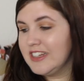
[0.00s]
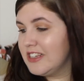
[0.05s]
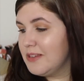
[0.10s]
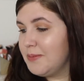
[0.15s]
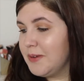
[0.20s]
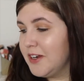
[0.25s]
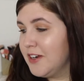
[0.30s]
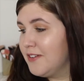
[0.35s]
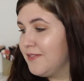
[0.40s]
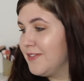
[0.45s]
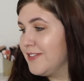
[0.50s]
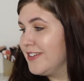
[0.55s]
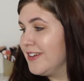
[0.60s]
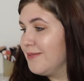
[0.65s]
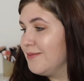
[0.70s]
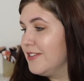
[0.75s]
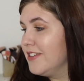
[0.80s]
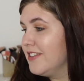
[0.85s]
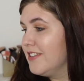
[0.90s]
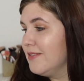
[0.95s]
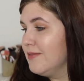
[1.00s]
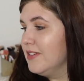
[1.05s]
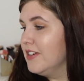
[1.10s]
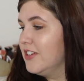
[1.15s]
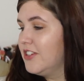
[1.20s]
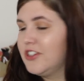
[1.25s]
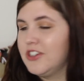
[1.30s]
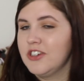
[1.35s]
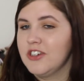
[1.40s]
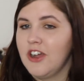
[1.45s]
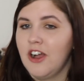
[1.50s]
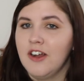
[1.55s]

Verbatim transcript: disappeared for some reason, which